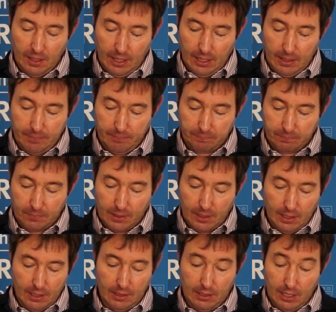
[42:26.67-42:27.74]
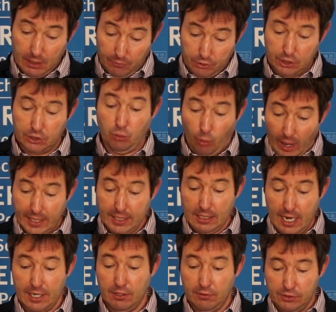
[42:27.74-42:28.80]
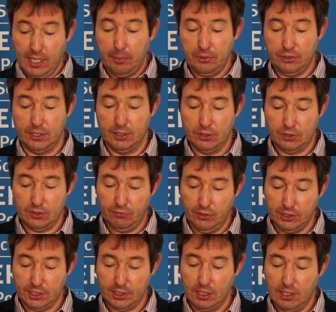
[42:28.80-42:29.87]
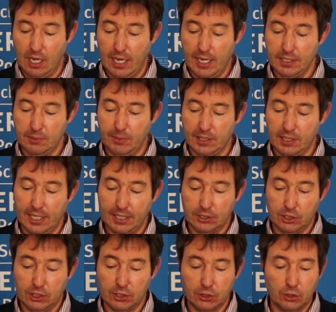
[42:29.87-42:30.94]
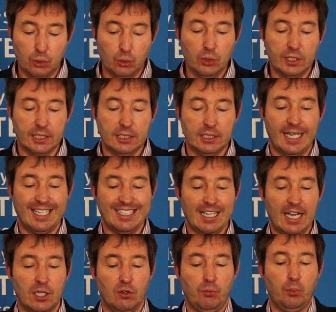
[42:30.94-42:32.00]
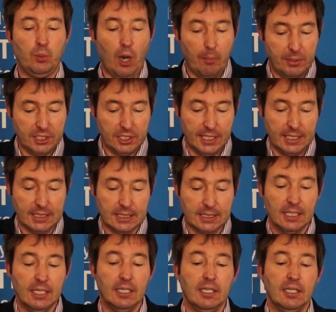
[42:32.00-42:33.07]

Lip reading: one kind of substance, the physical kind, but there exist two distinct kind of properties,